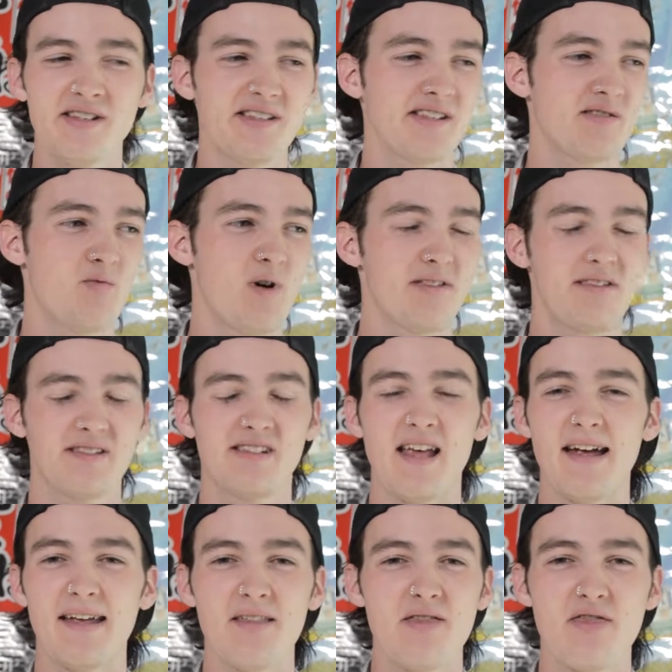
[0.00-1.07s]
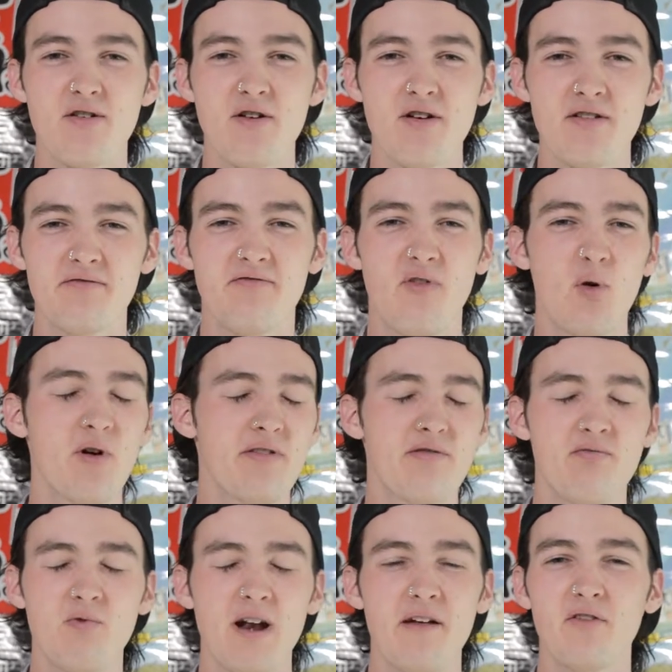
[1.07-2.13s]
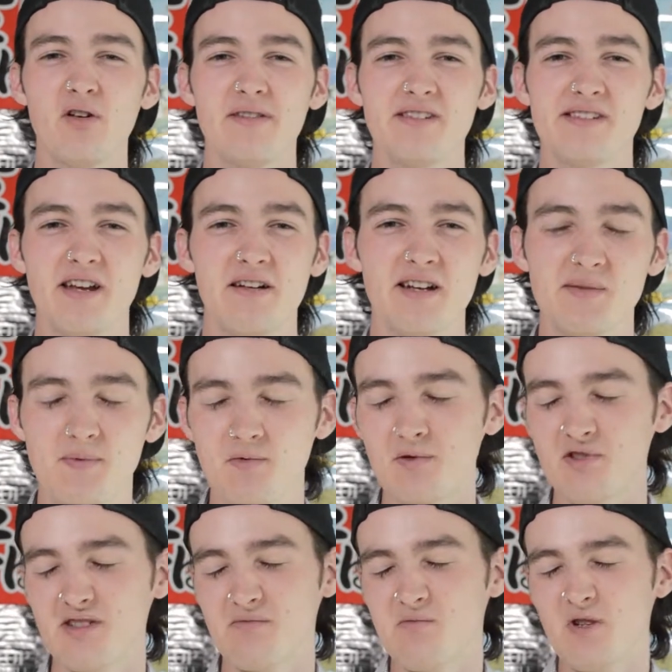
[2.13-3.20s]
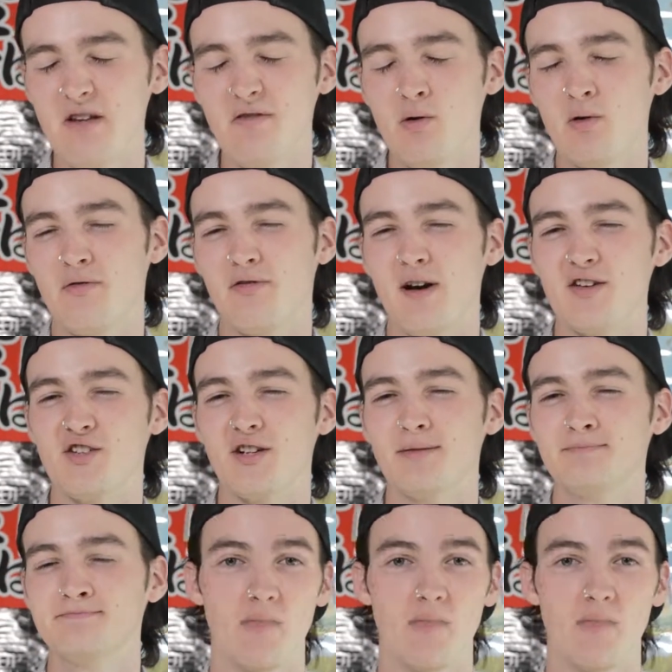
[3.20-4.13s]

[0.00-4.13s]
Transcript: This is what, the second, third, fourth, whatever in the series, but we'll give you a refresher.